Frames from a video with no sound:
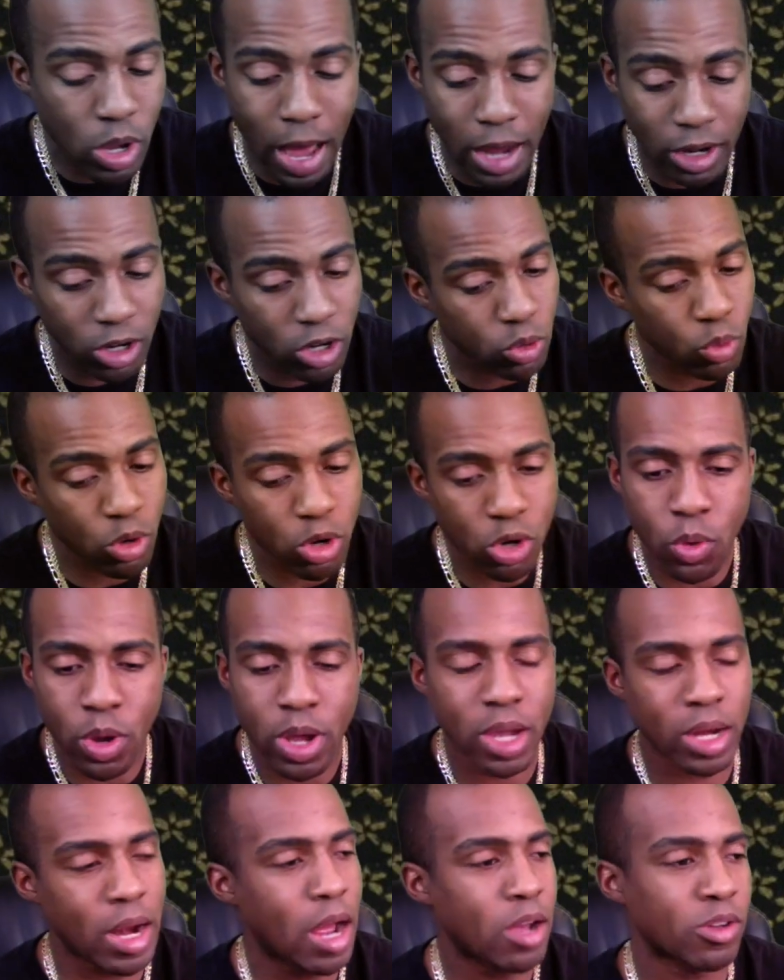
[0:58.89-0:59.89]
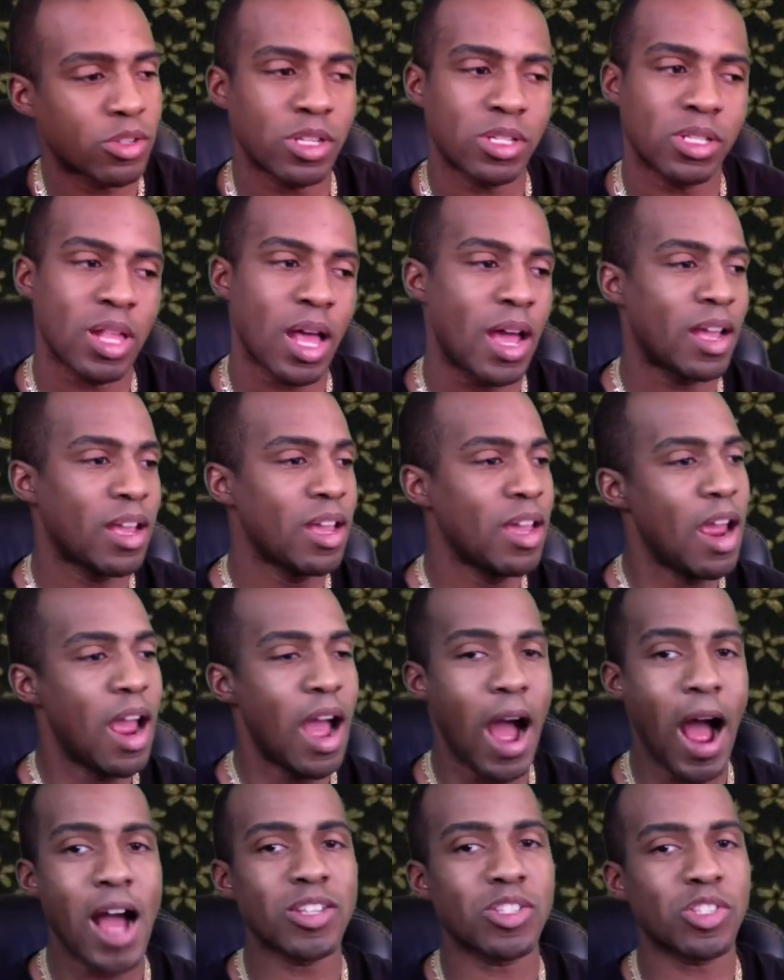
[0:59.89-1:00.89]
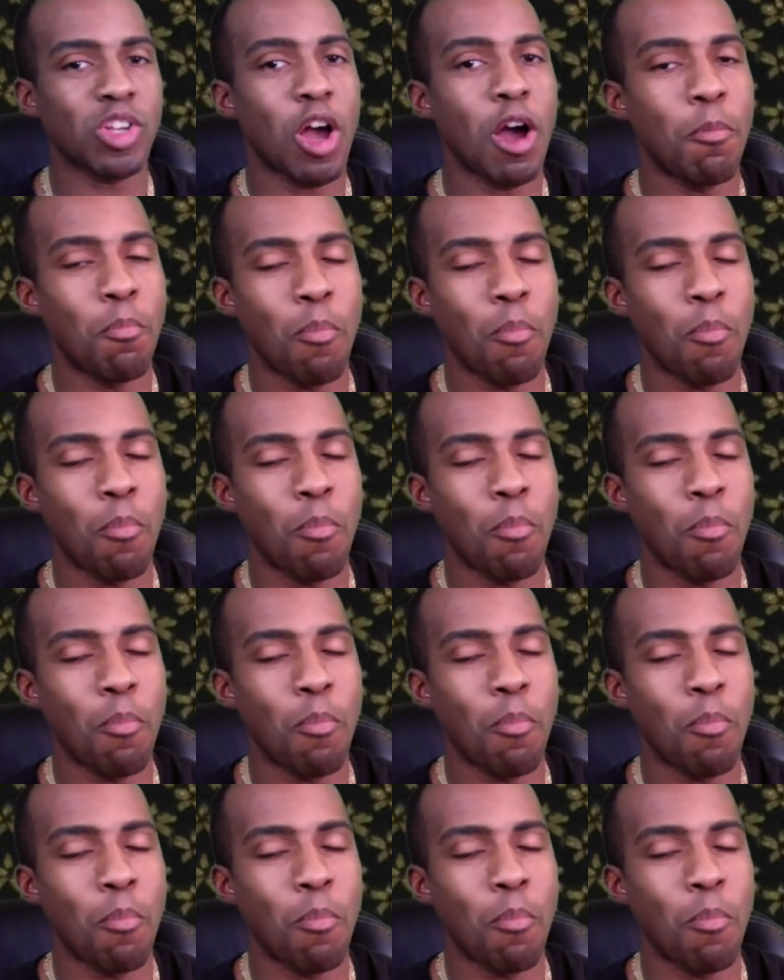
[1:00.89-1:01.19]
I looked real quick and I was just like, I saw